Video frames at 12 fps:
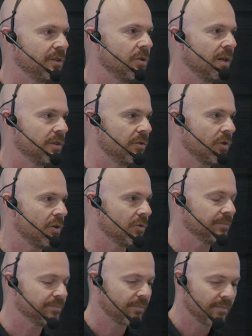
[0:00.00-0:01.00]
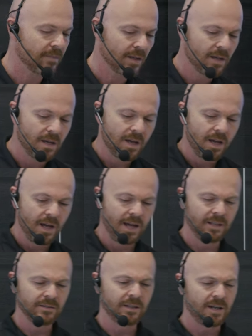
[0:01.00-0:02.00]
to do on your own,
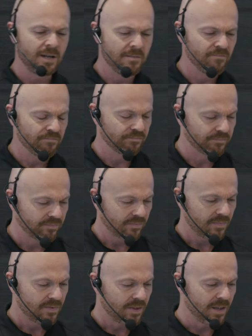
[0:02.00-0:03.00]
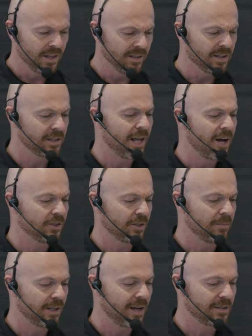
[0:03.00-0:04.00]
and um, in the cloud
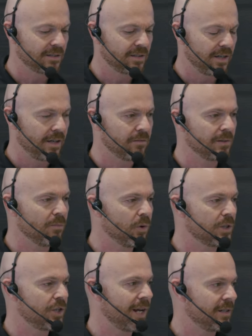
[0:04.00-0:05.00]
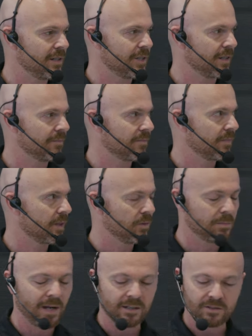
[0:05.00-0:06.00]
it becomes even more challenging
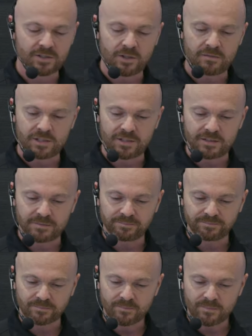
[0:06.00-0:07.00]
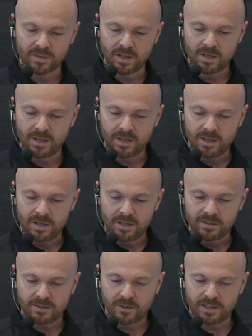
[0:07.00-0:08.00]
with microservices.
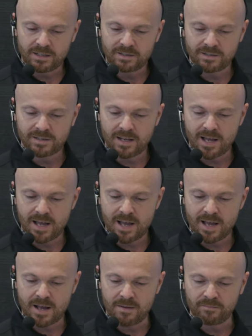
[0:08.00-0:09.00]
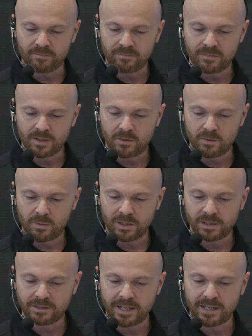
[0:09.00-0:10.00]
So let's um,
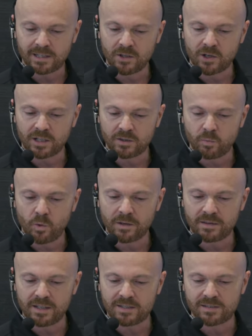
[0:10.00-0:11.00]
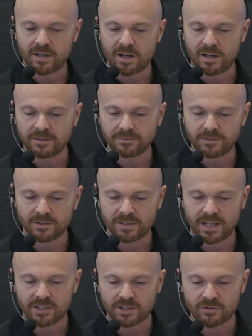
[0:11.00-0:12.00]
quickly take a look at what these are.
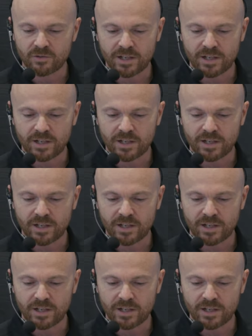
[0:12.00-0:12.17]
Transaction